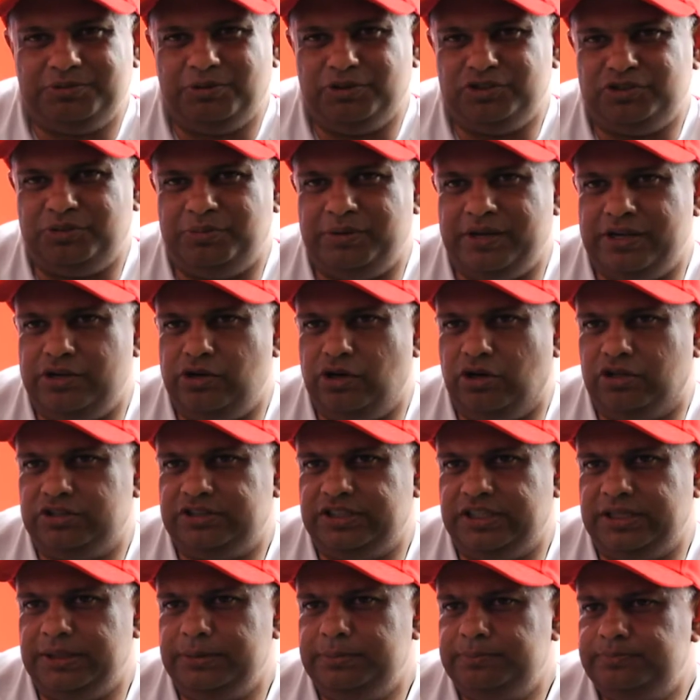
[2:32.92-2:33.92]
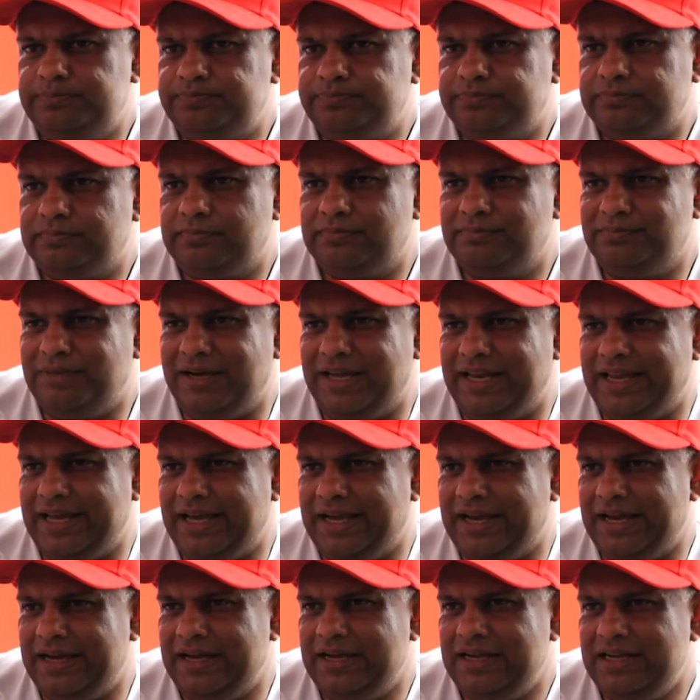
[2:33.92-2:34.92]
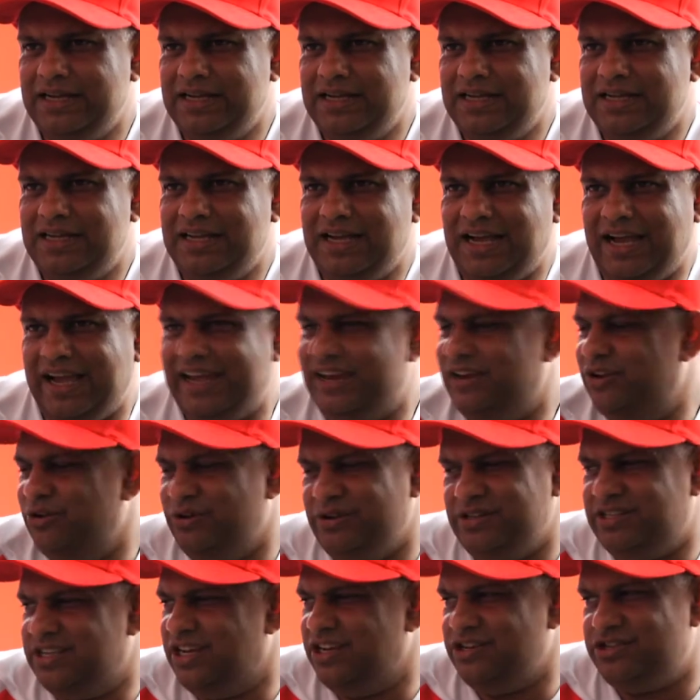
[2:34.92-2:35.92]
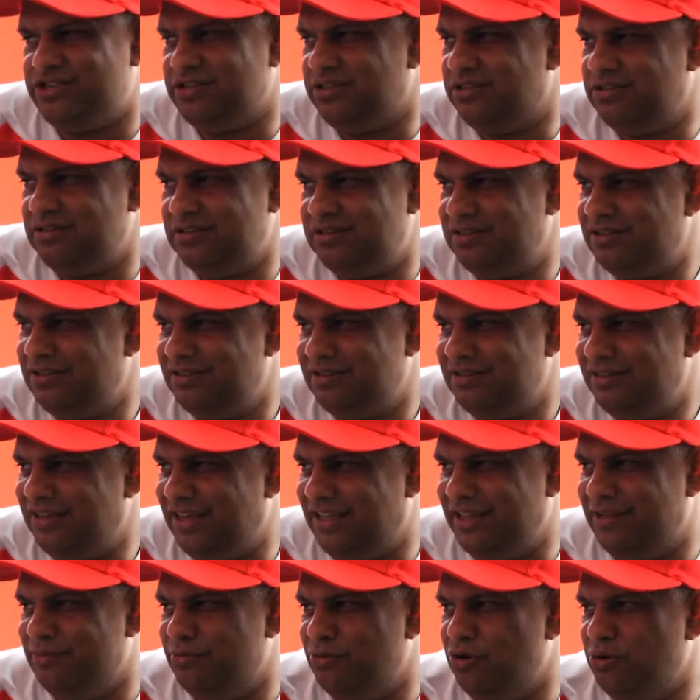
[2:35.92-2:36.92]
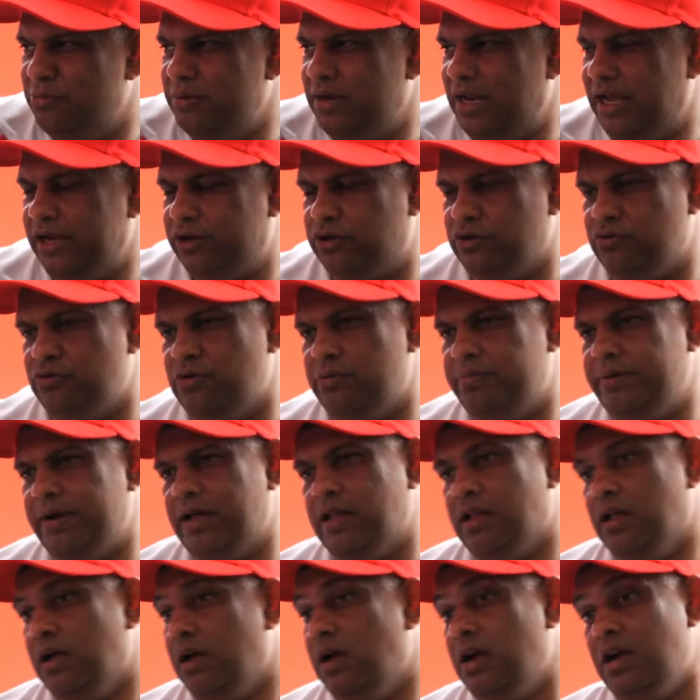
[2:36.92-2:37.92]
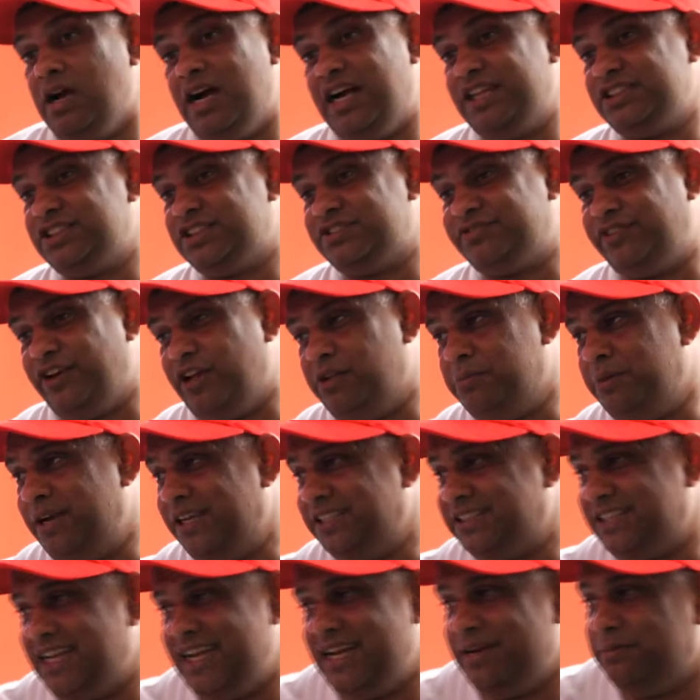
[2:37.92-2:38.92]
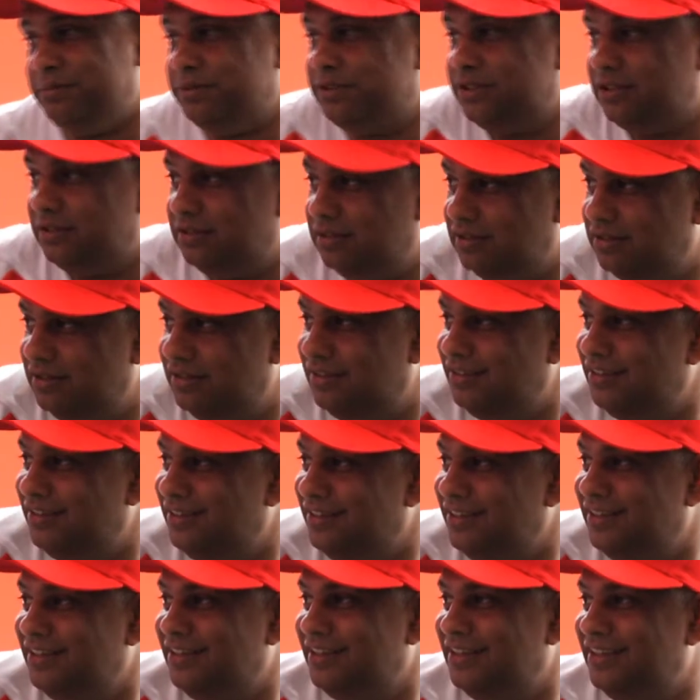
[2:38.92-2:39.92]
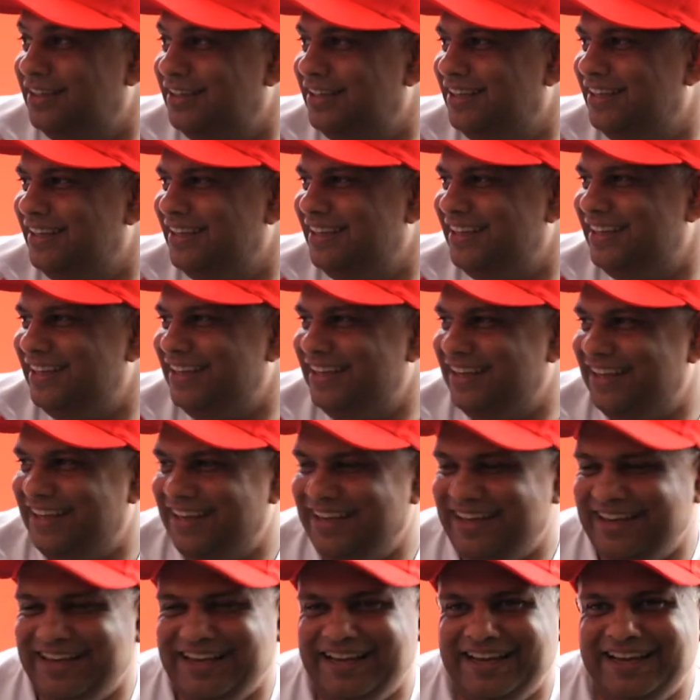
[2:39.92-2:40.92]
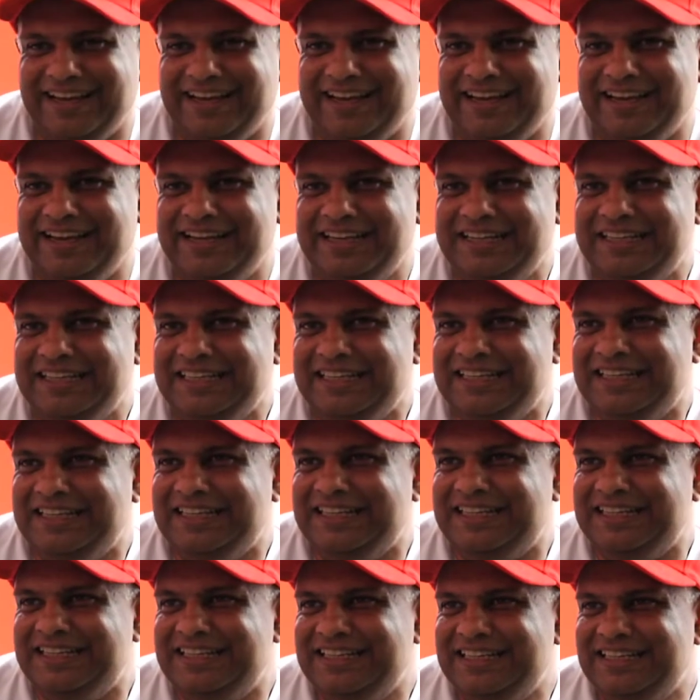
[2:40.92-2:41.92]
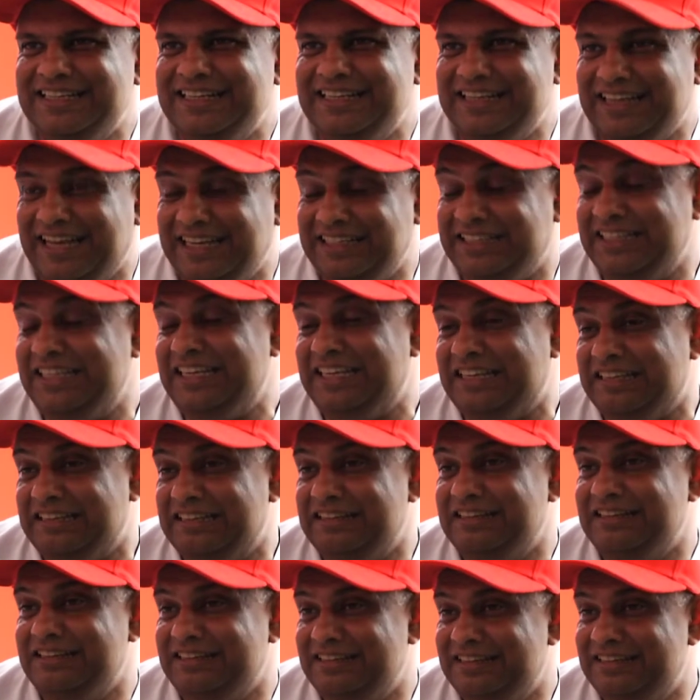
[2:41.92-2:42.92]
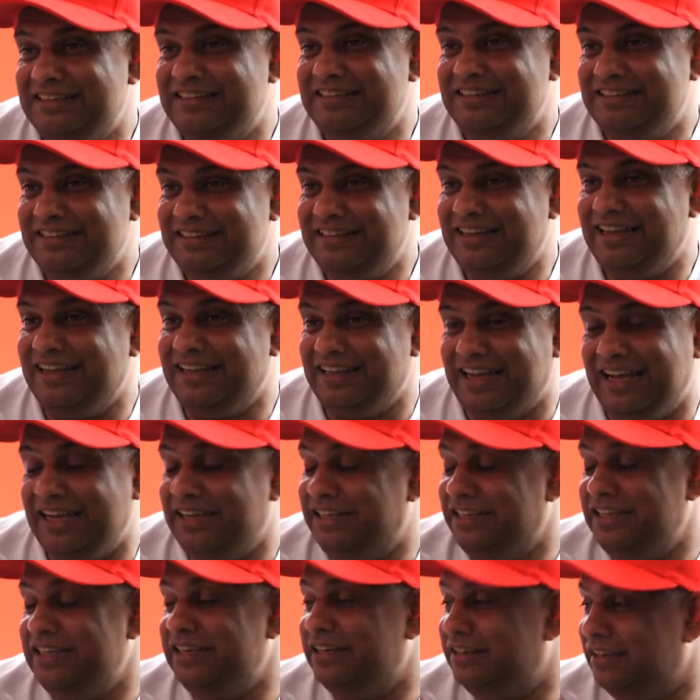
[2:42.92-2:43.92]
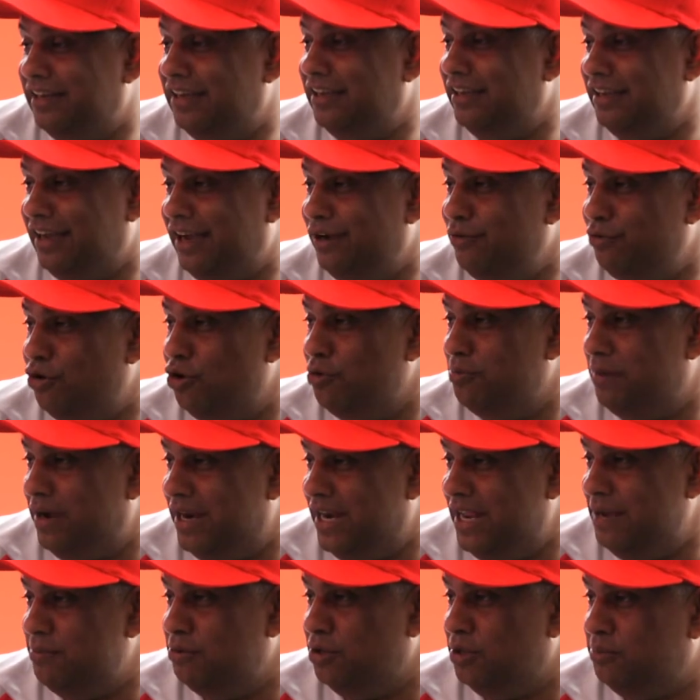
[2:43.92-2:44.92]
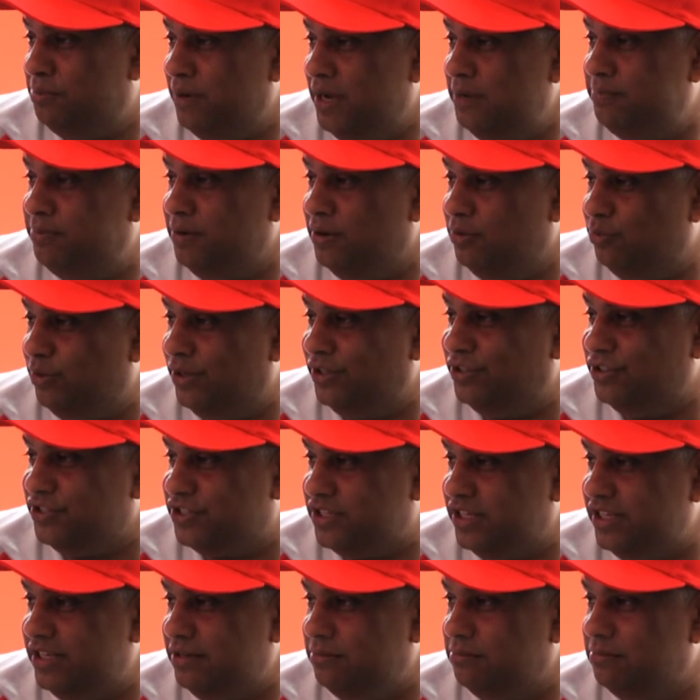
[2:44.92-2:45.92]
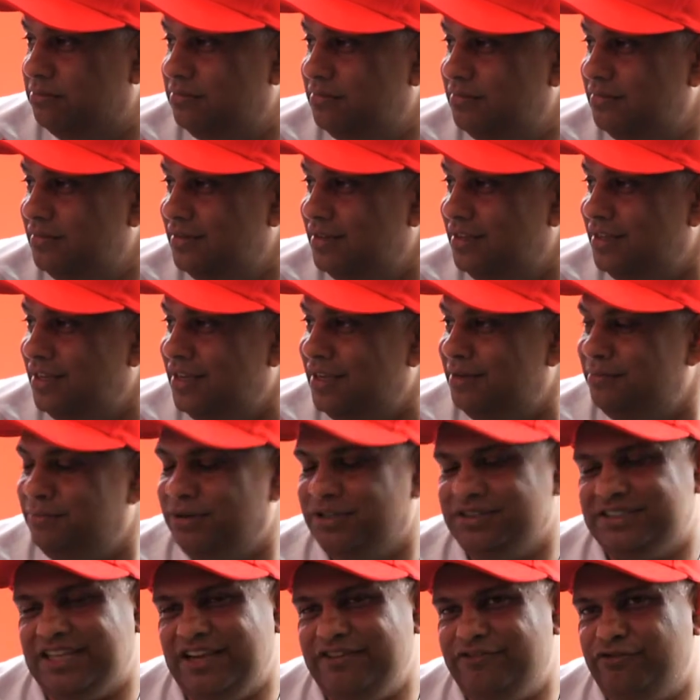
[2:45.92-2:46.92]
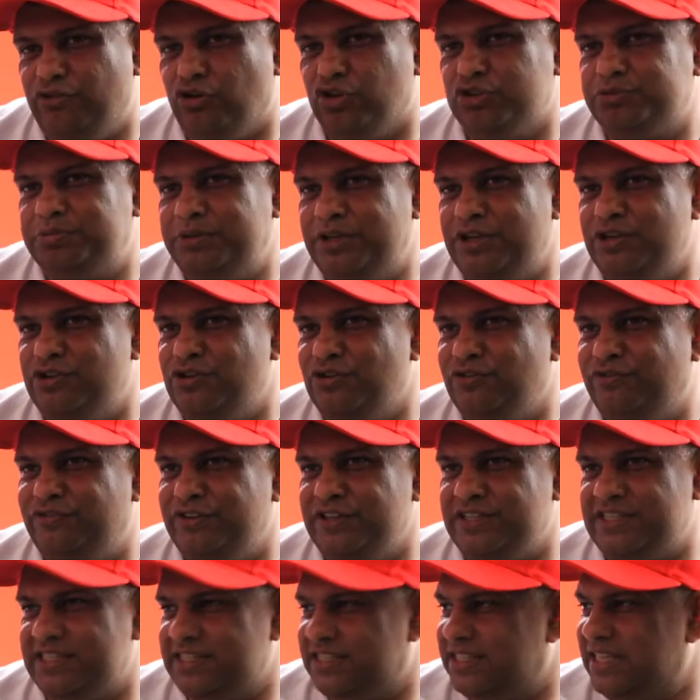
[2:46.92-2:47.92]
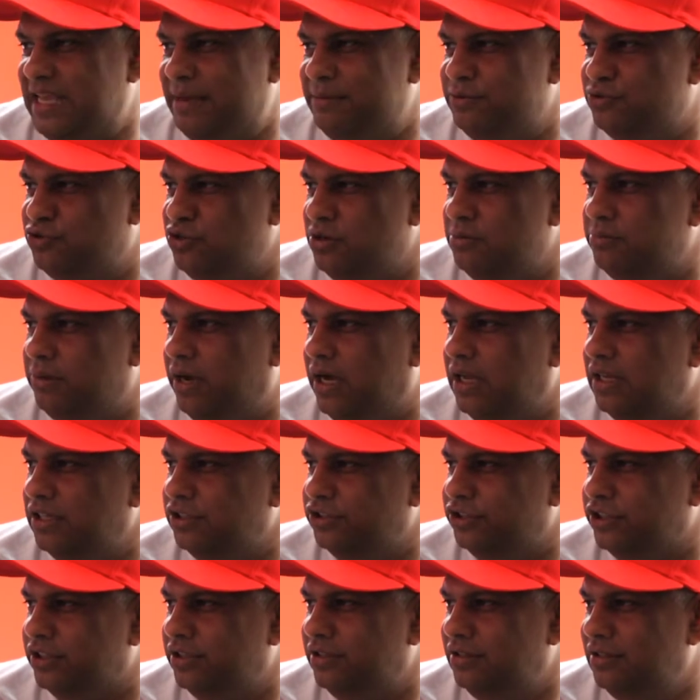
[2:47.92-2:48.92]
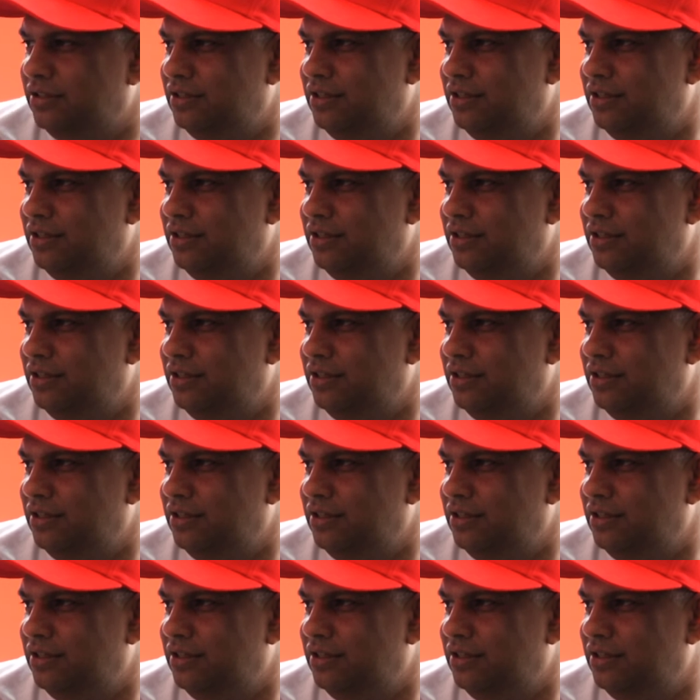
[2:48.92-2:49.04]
supposed to be a doctor, but uh, I had no intention. And the moment I could rebel, I just failed my exams. uh, Find that hard to believe. I did. I, I did. I, I, wrote my name on the paper and went to sleep. Oh because they forced me to do physics, chemistry, and biology,